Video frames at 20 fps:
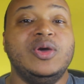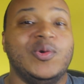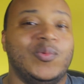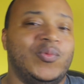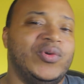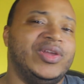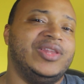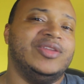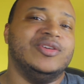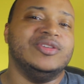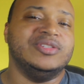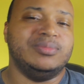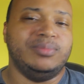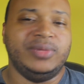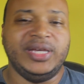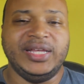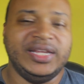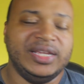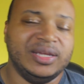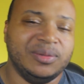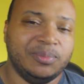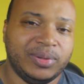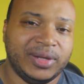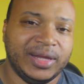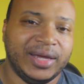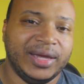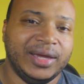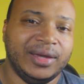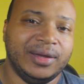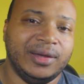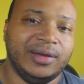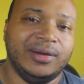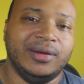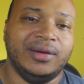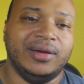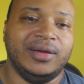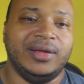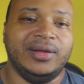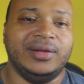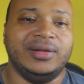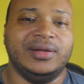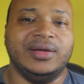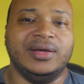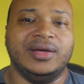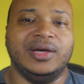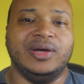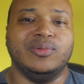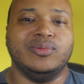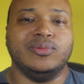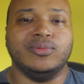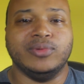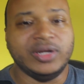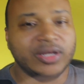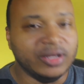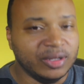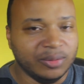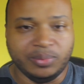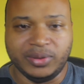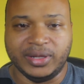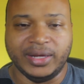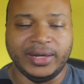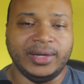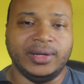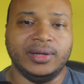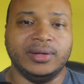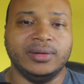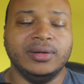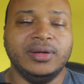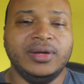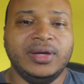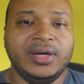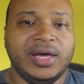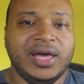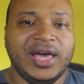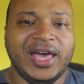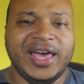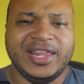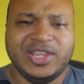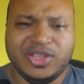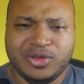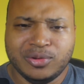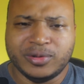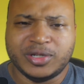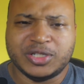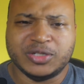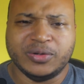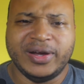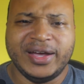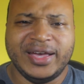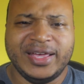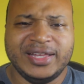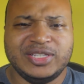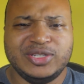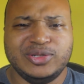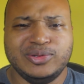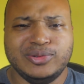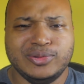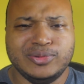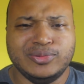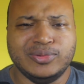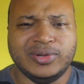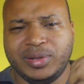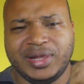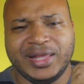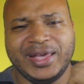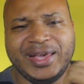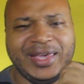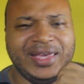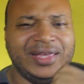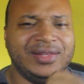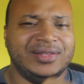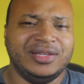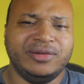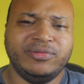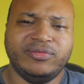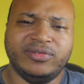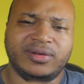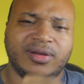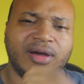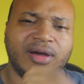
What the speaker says: Windows Media Player and Real Player, and you were trying to play different